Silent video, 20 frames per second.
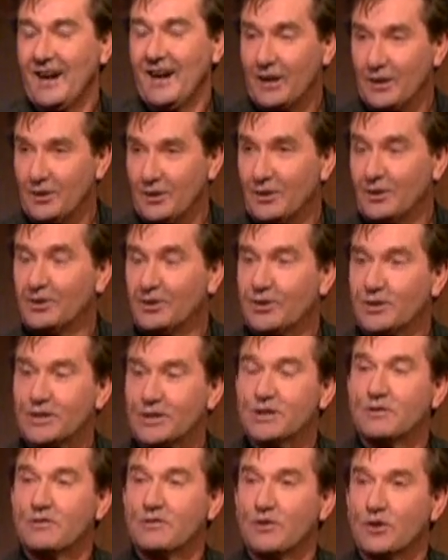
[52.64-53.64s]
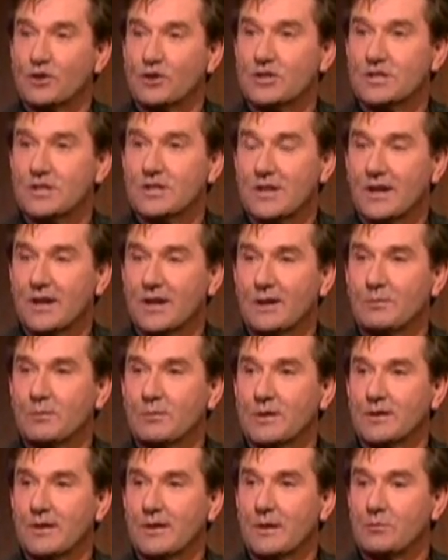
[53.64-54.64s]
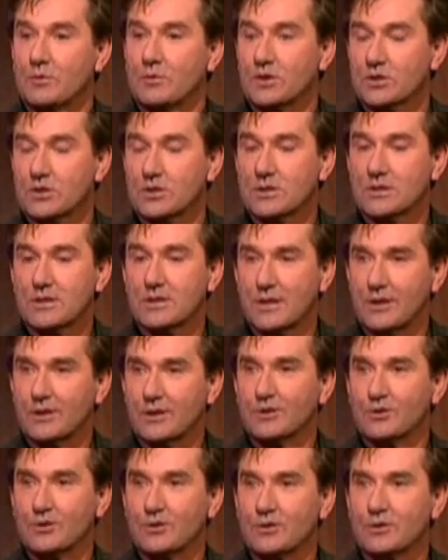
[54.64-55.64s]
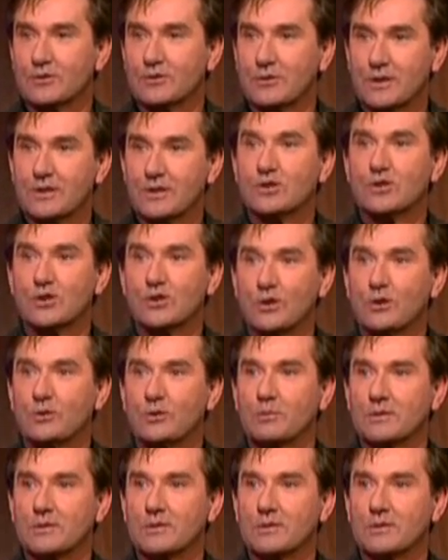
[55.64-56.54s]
I know, this is the first time, and I must say you're doing a great job.